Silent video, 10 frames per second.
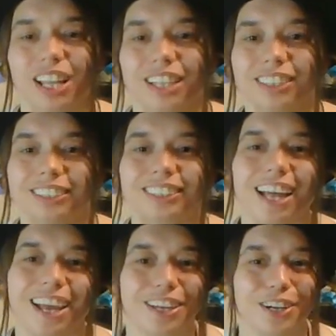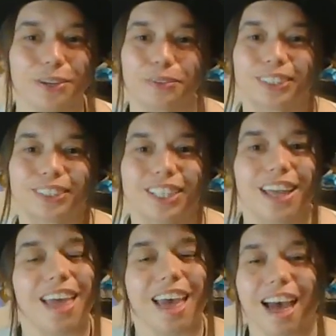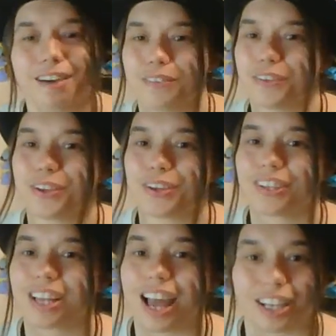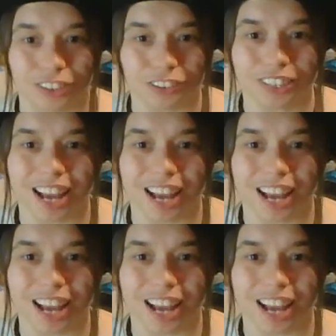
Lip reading: and so I can always have extra